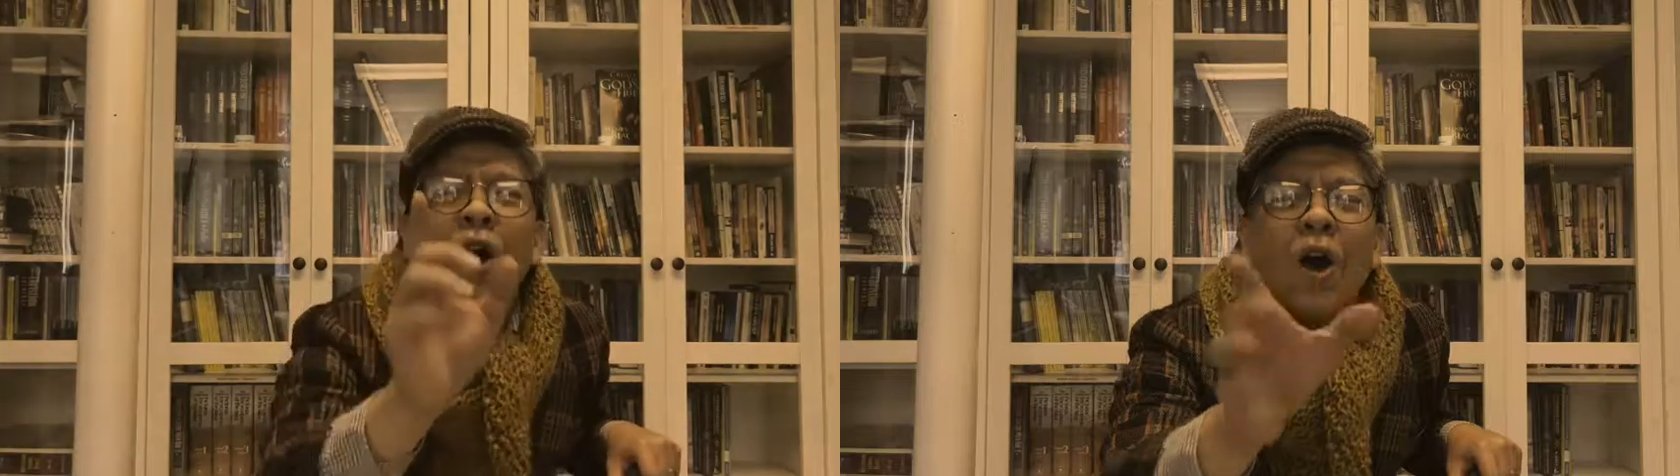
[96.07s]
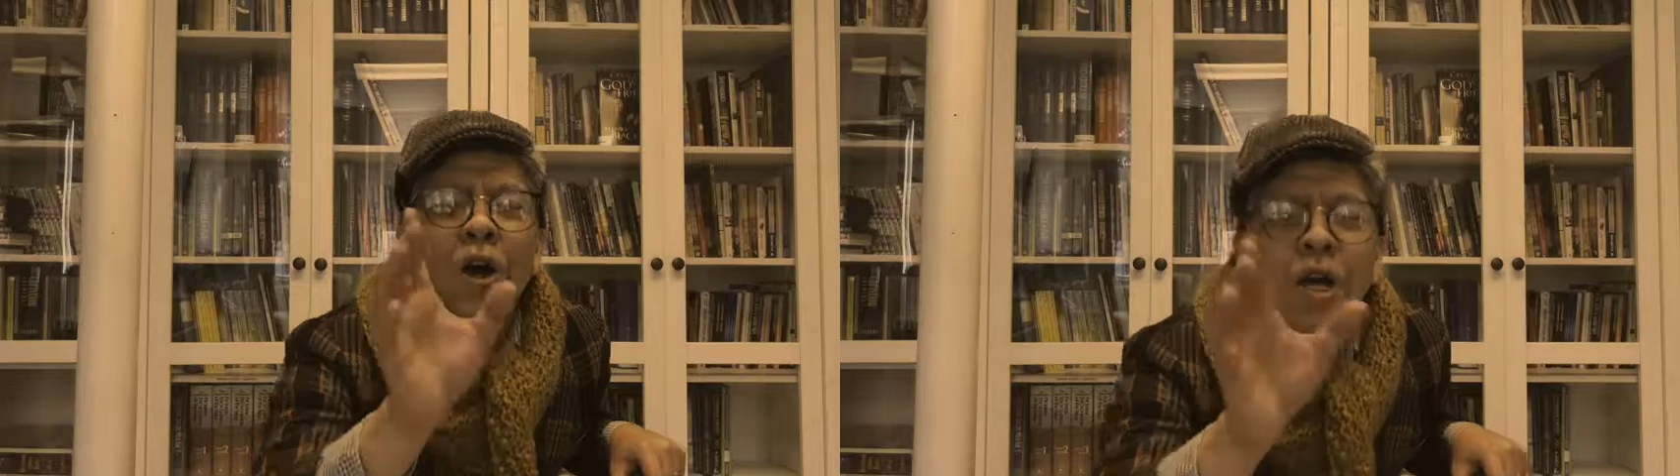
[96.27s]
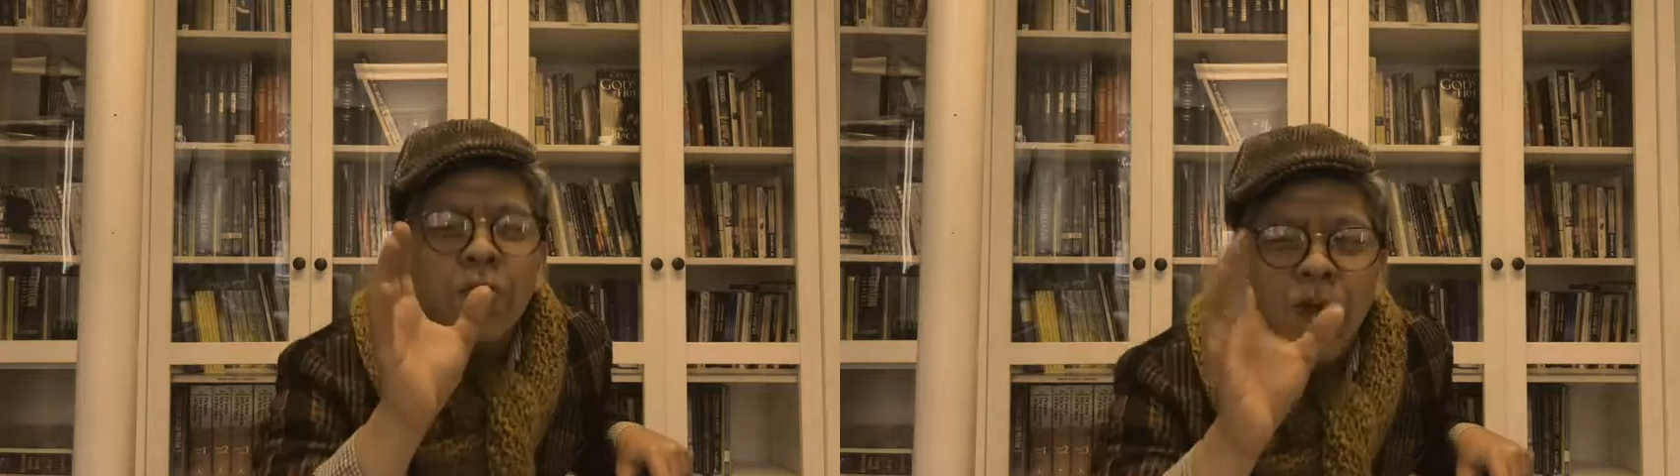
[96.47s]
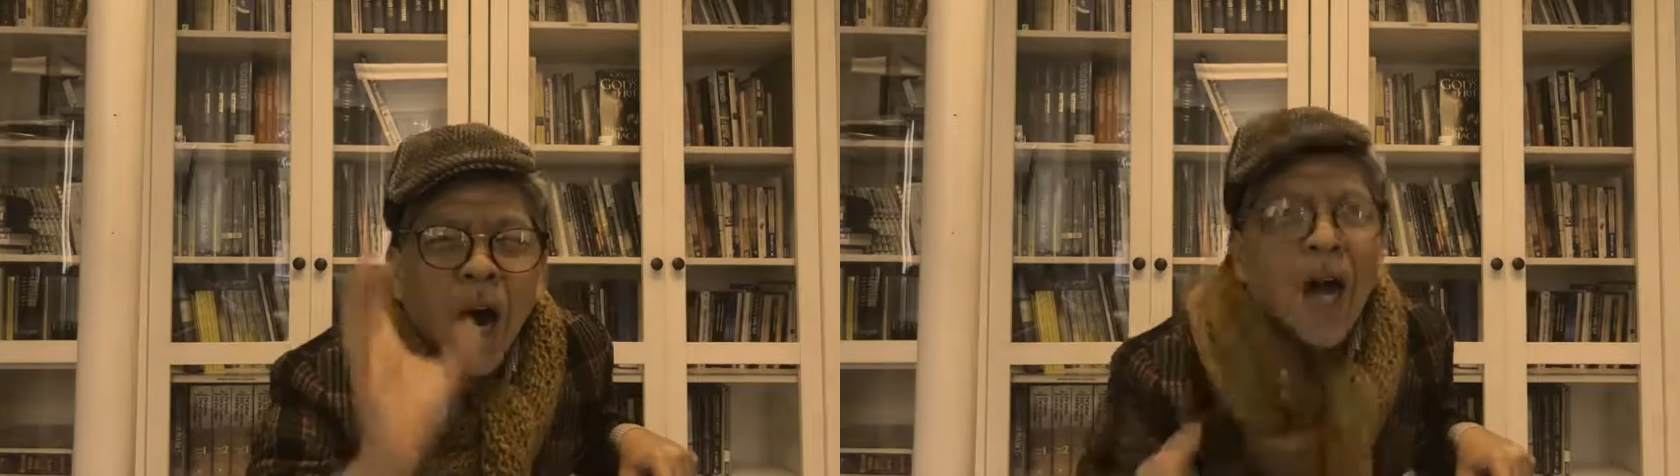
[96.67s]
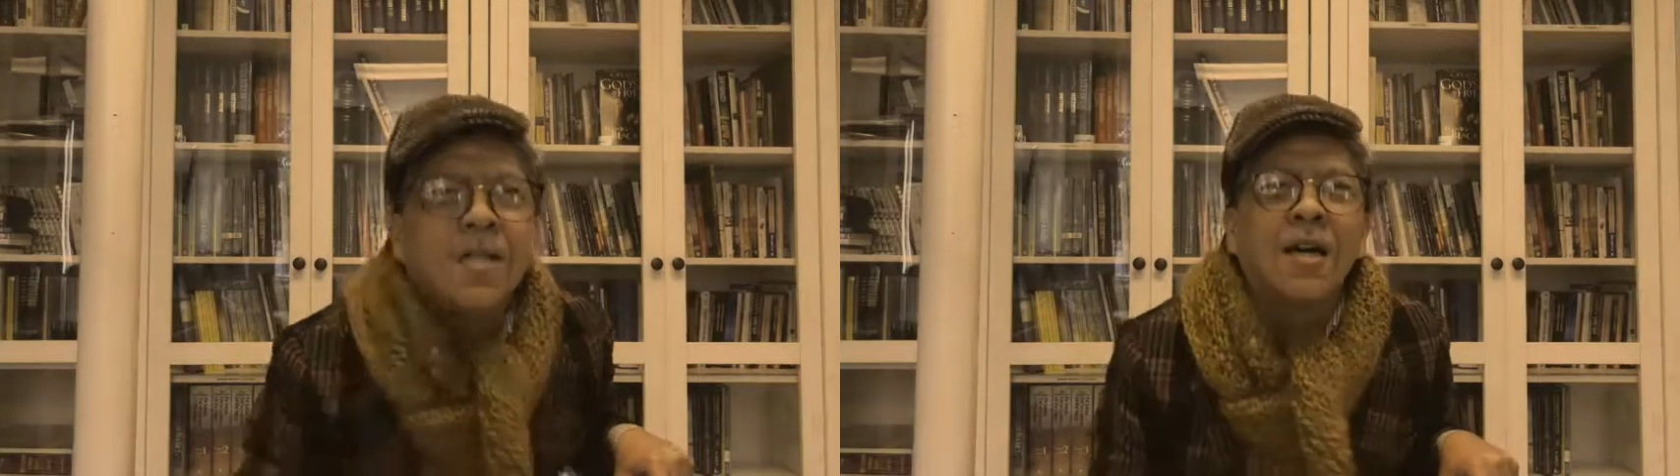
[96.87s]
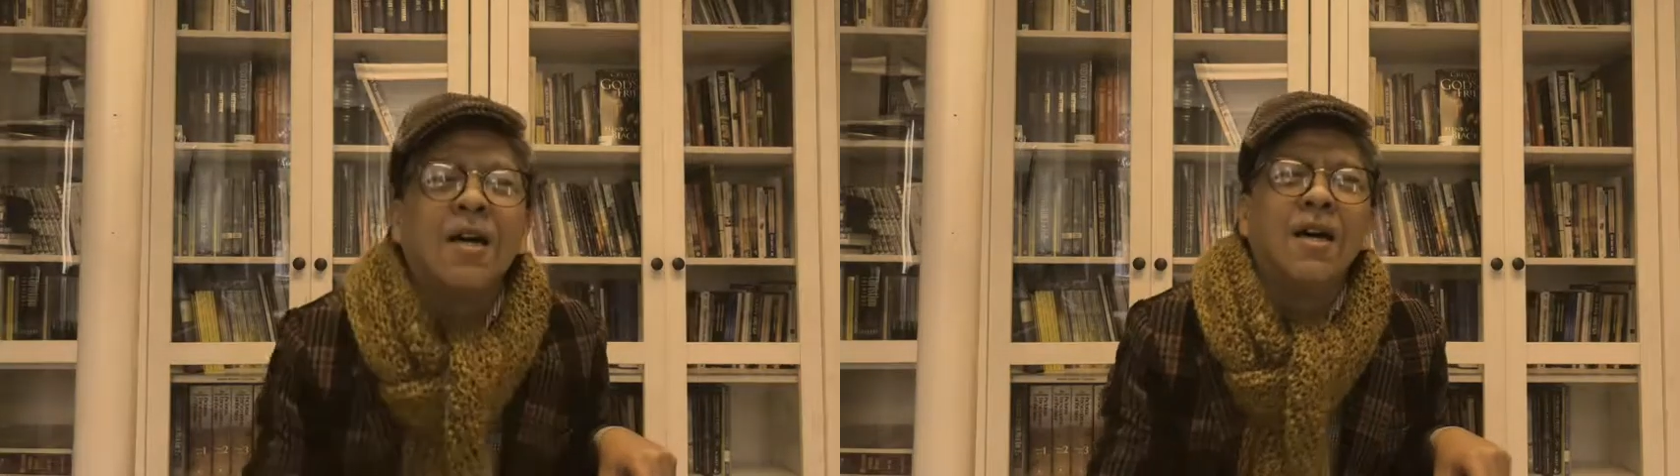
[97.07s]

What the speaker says: heard it right.